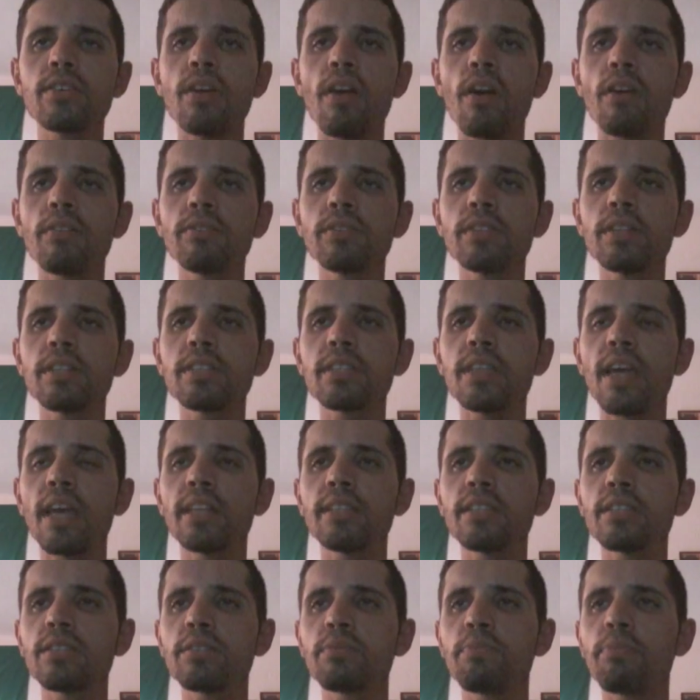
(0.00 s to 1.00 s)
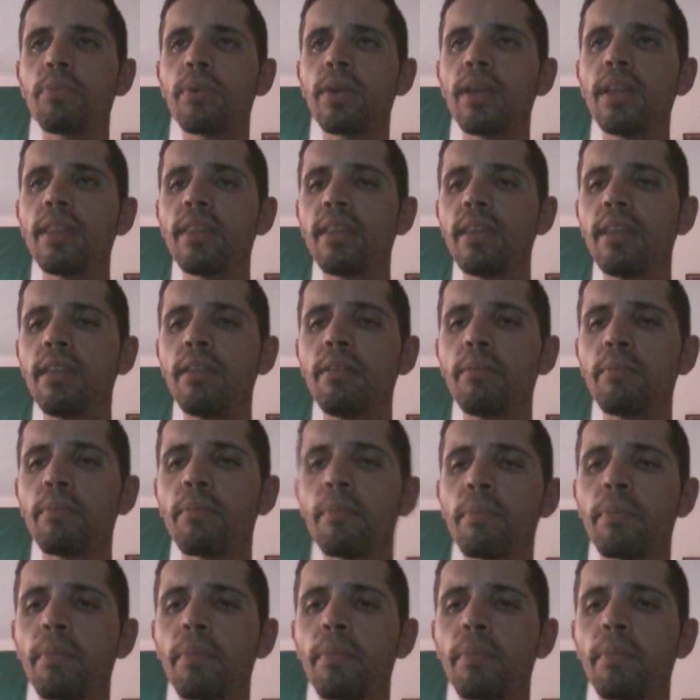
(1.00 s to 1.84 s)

countries and spreading